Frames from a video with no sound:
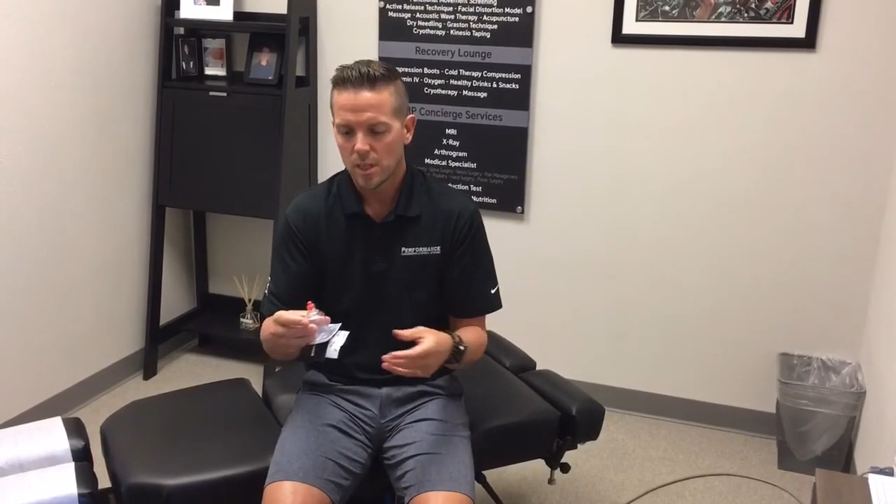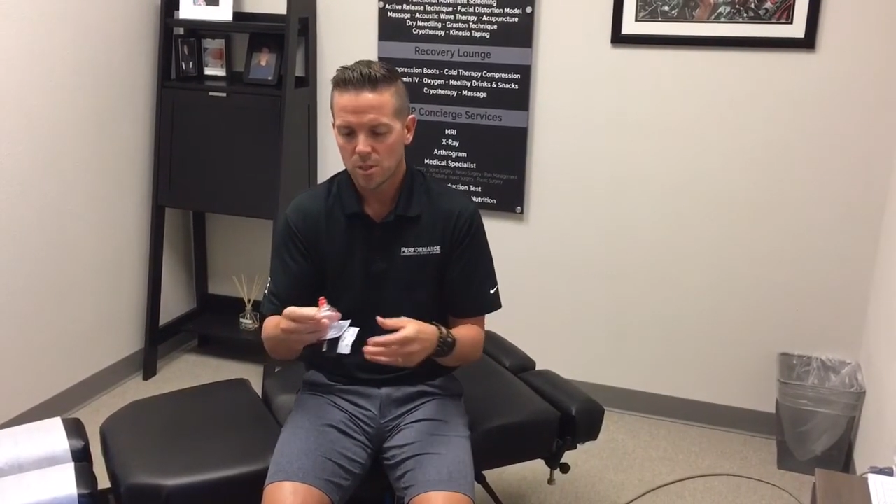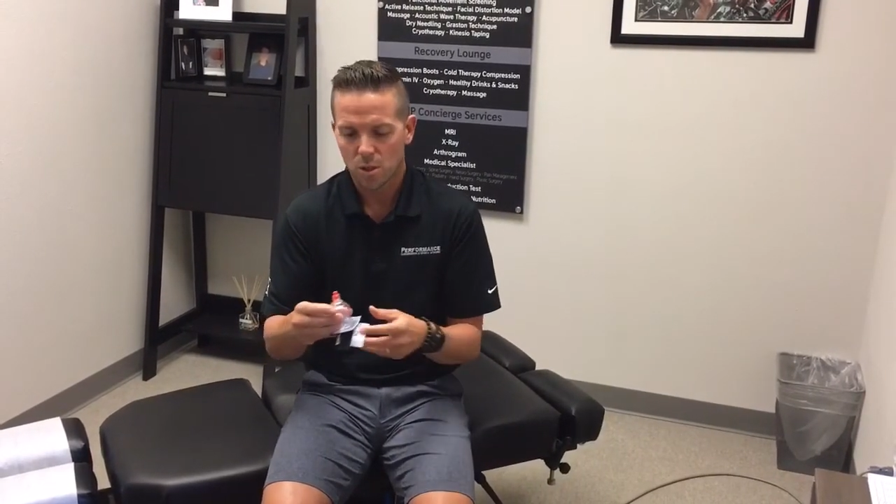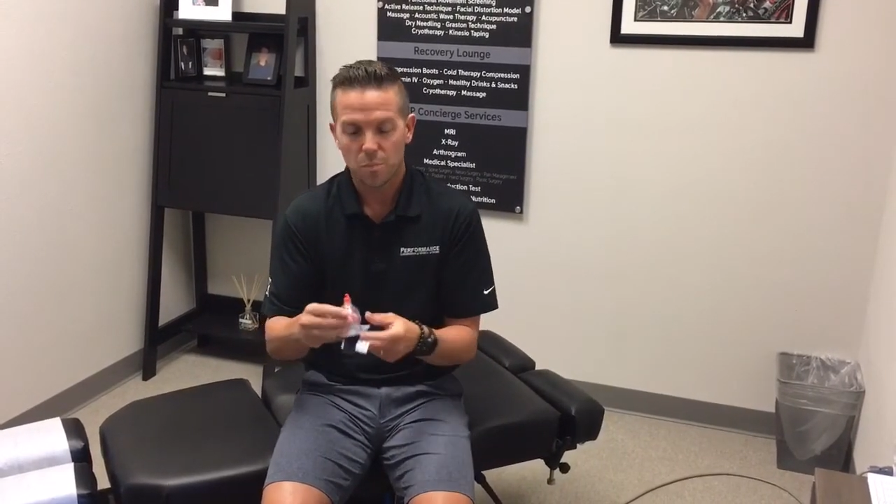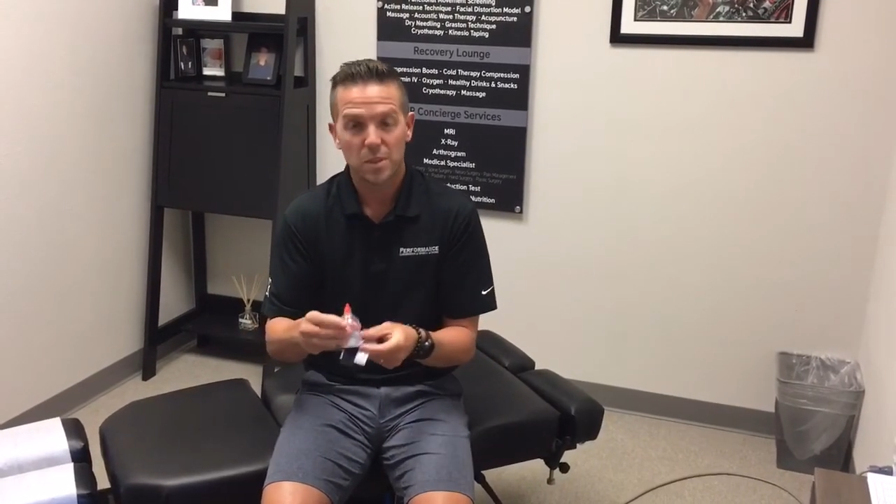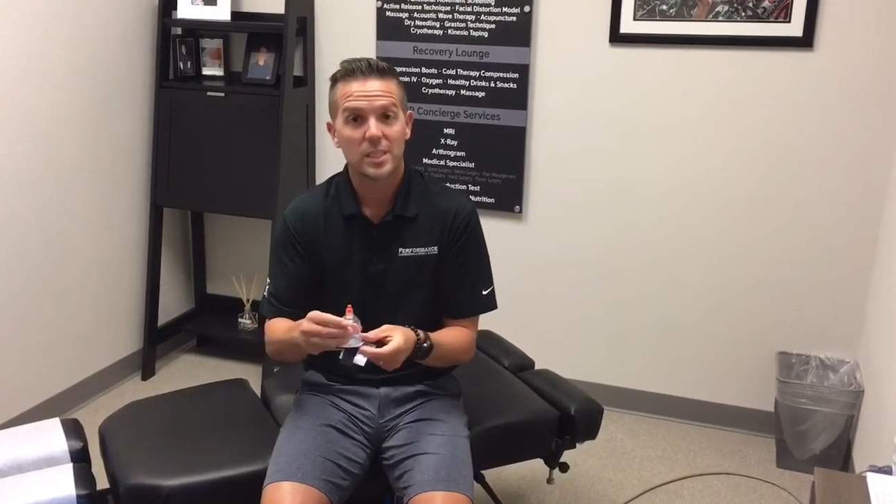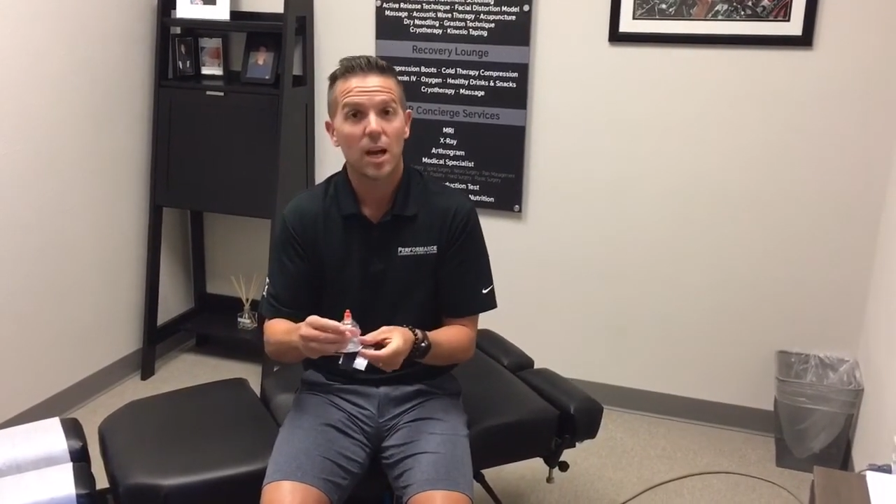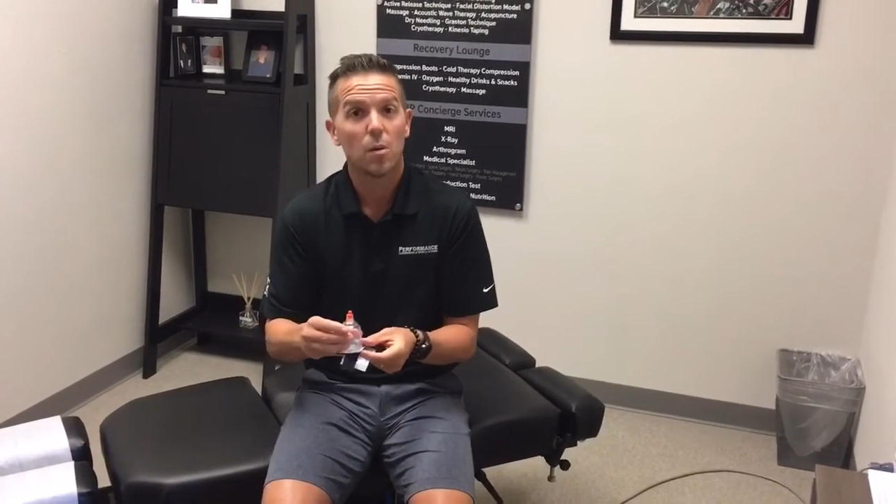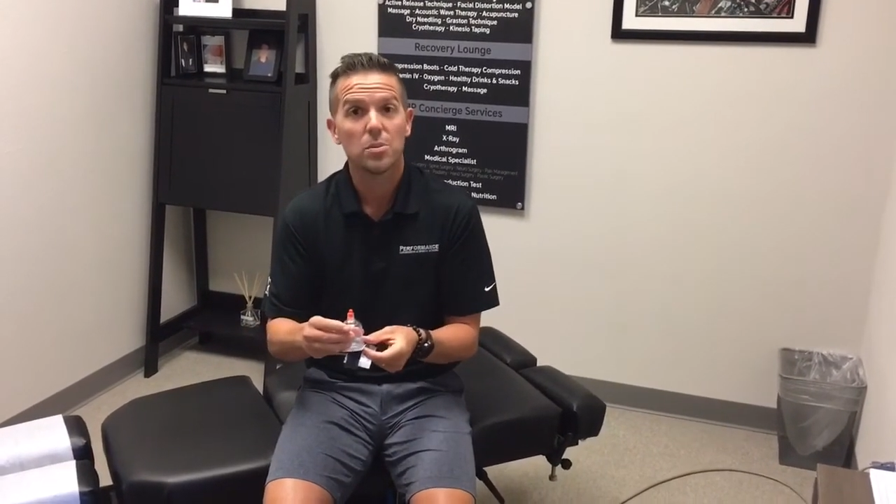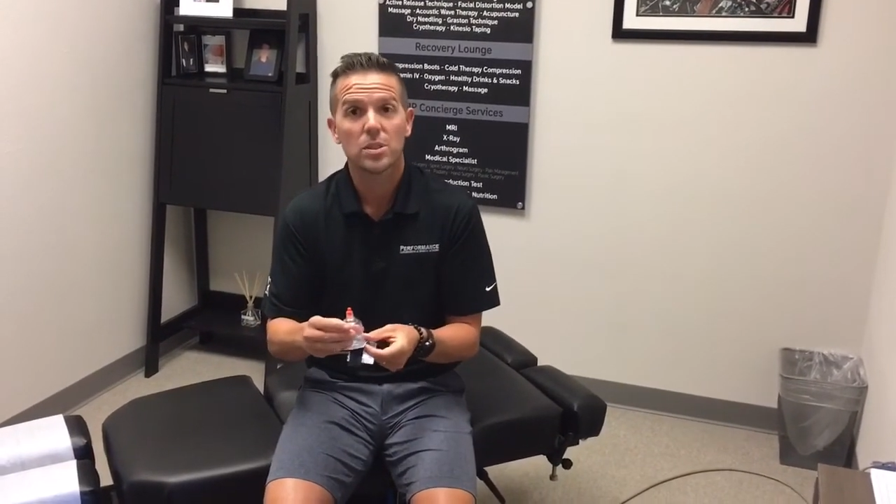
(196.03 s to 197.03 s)
So I hope this
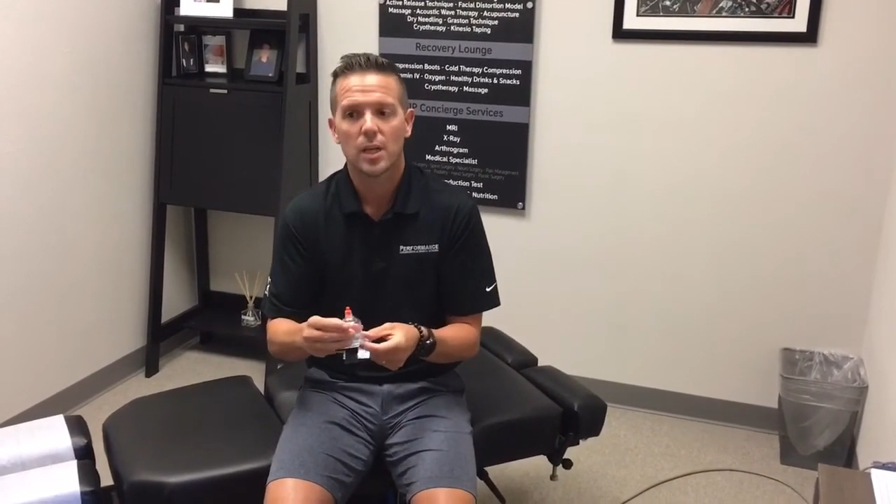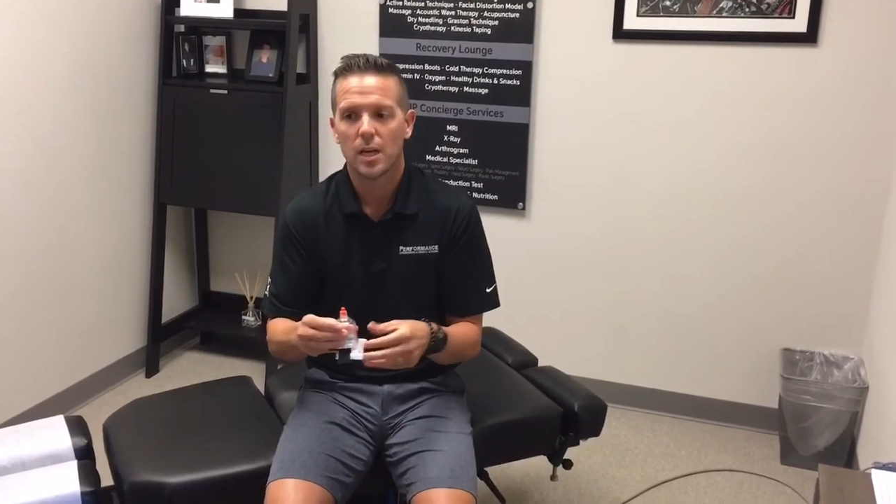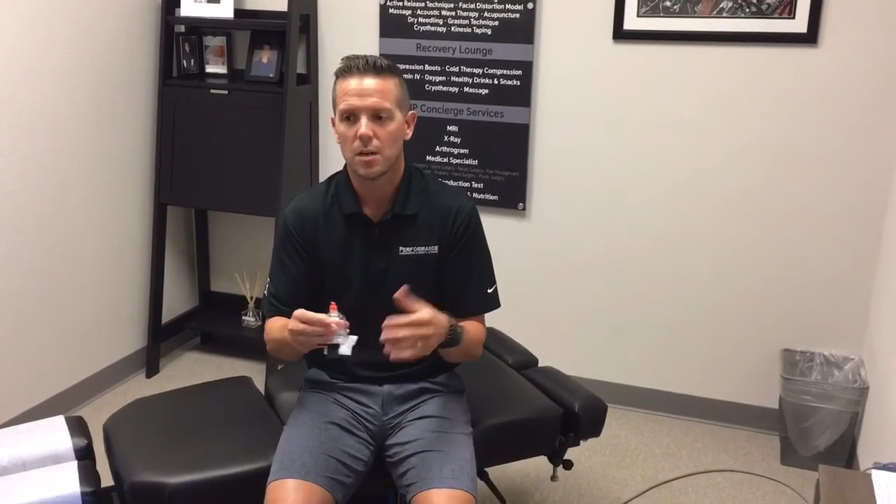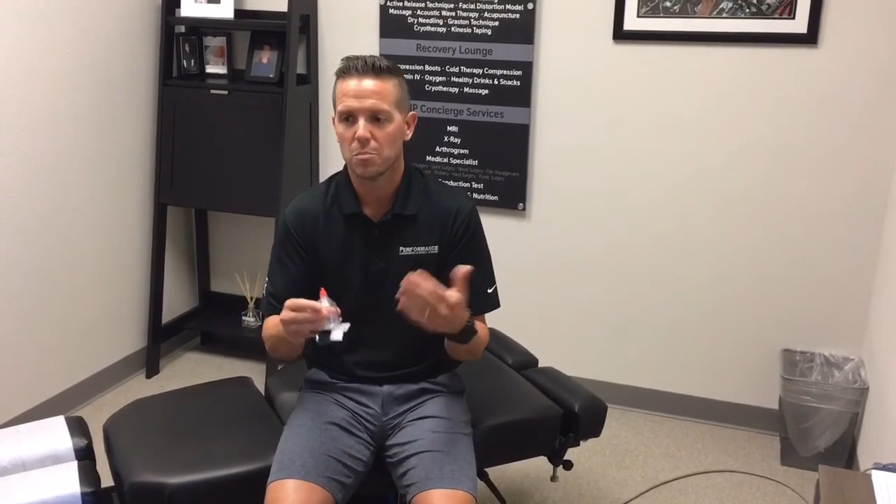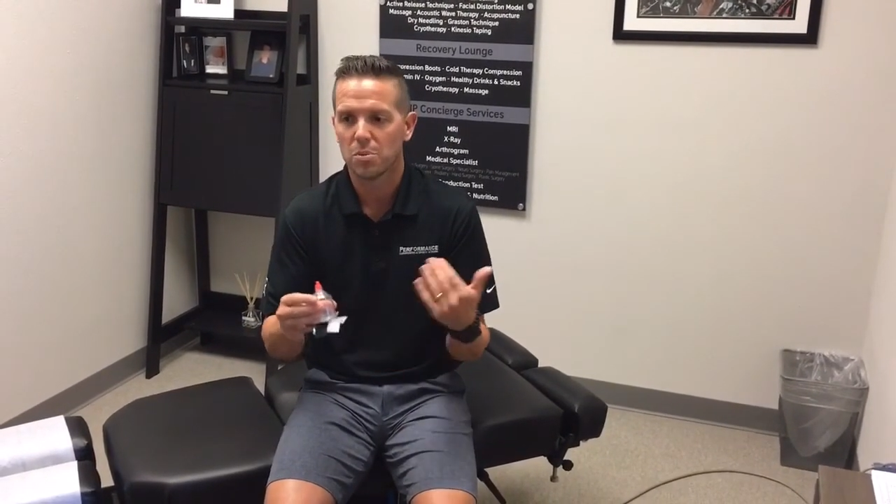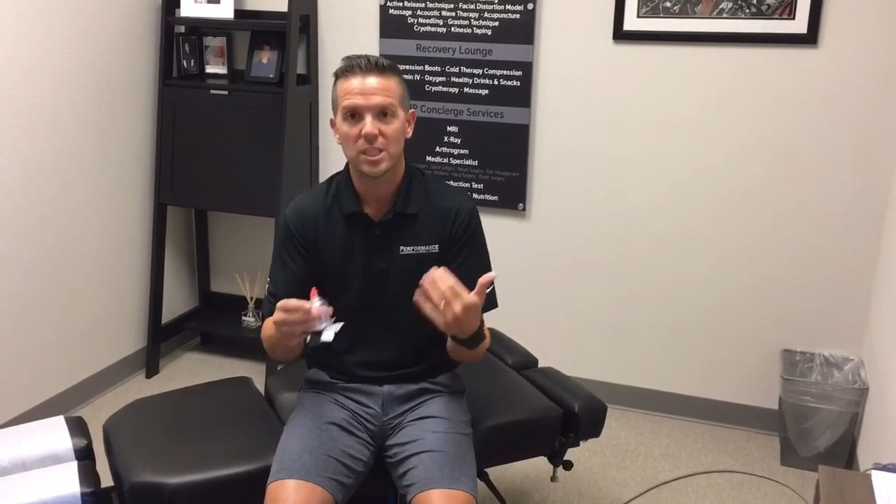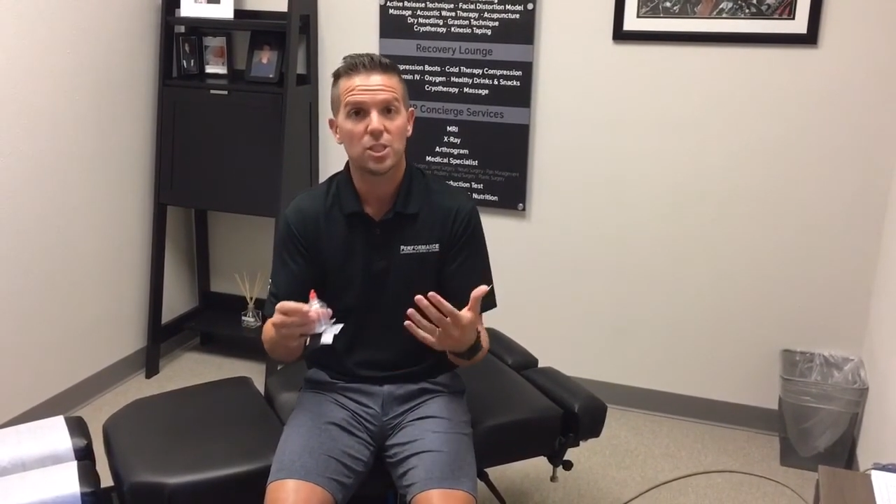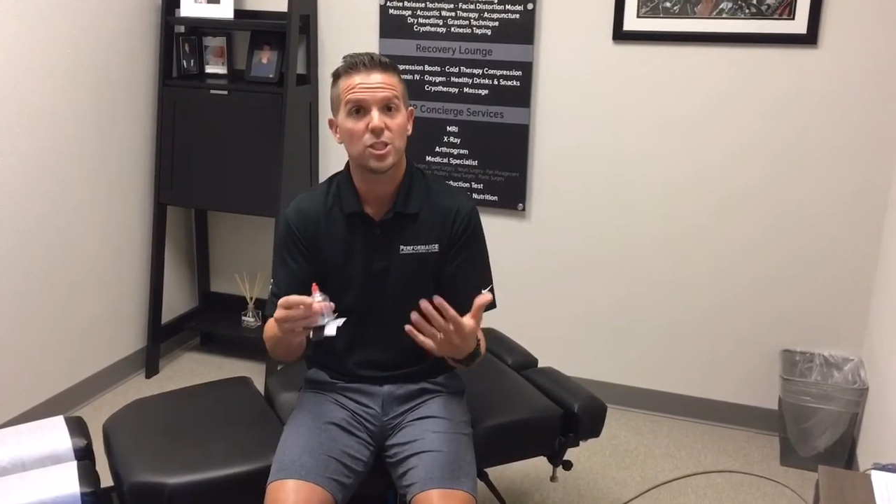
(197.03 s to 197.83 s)
helps. Please